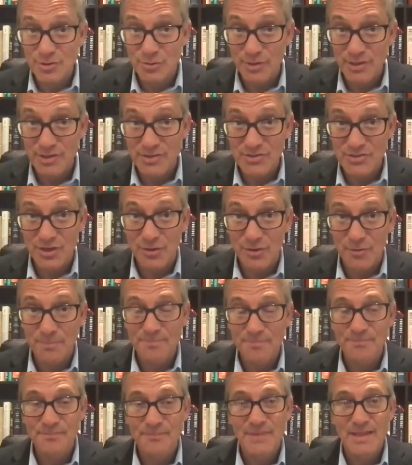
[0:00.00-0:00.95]
doing
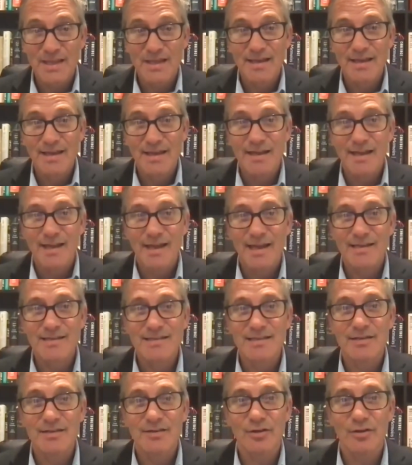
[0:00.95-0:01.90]
so
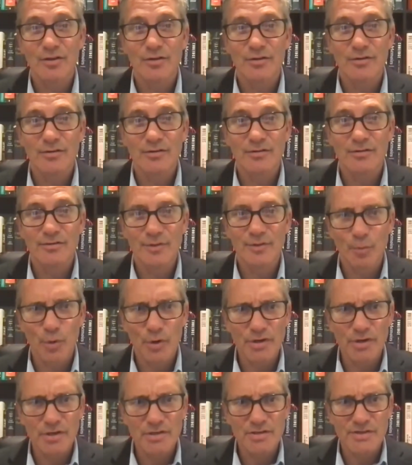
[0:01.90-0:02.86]
until the
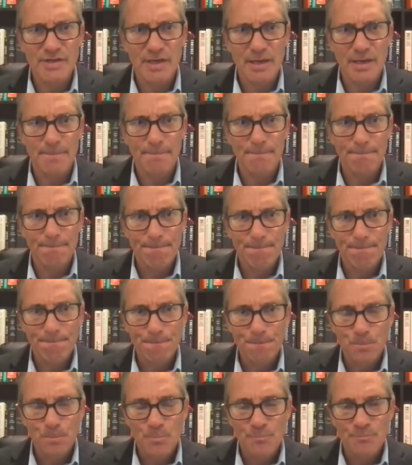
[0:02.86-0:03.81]
work is done."
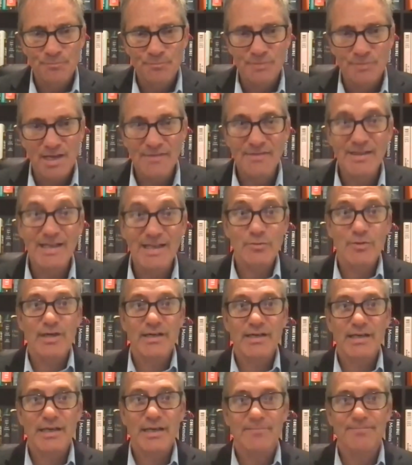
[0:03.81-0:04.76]
And that's what
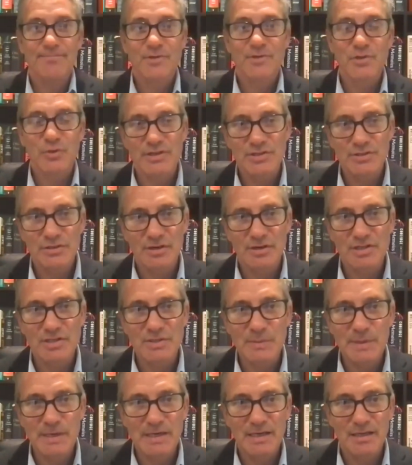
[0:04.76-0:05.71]
I did. So I started
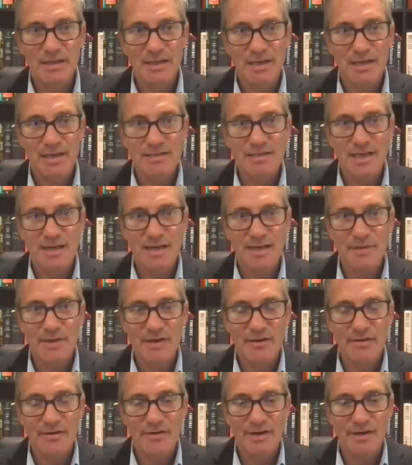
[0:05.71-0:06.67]
mm-hmm. spending a lot of time
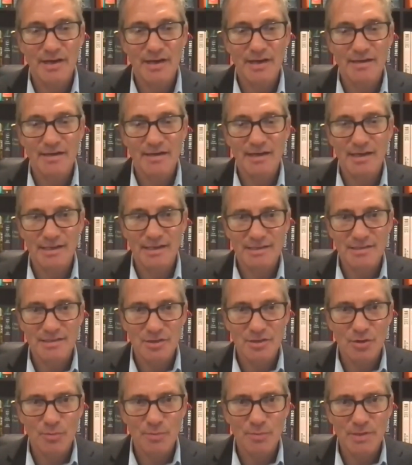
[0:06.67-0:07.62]
there, and I got to
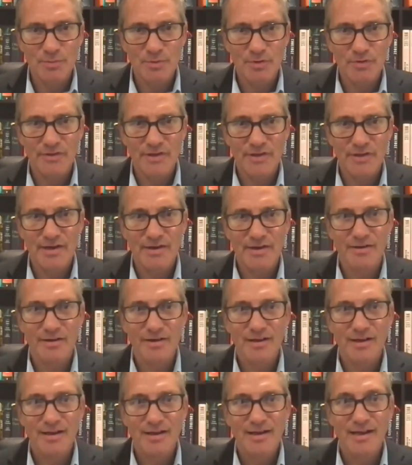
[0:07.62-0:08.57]
know people there,
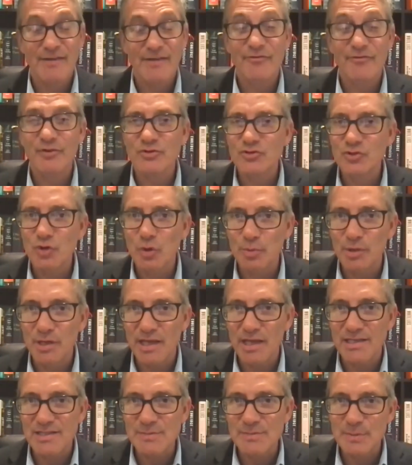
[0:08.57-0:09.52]
and I feel so
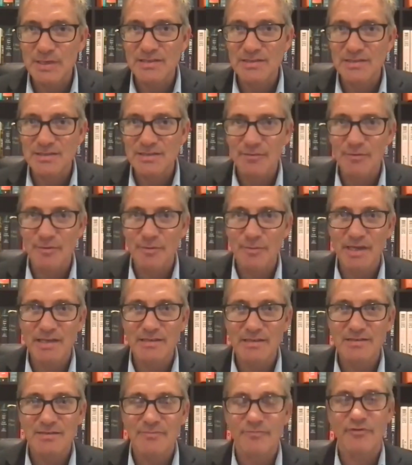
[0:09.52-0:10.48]
blessed because they
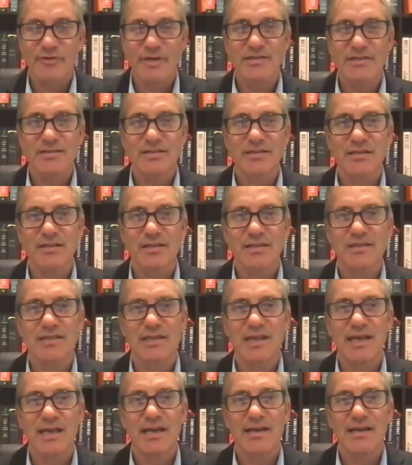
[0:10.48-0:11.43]
remain some friends to this
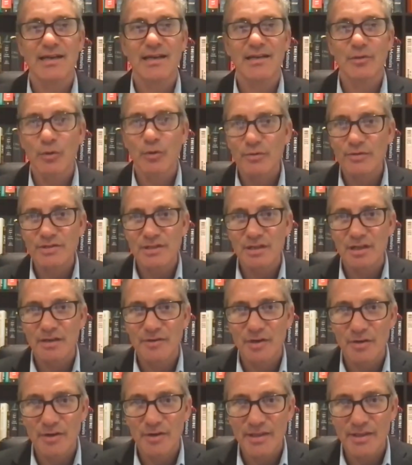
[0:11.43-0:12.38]
day, and I always
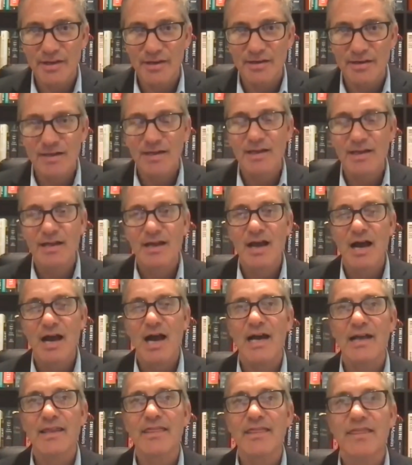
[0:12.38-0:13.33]
love going there.
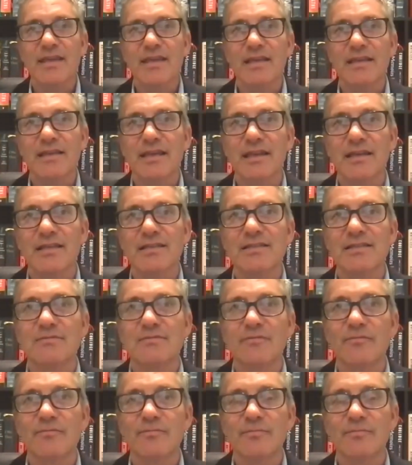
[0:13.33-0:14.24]
I think that it's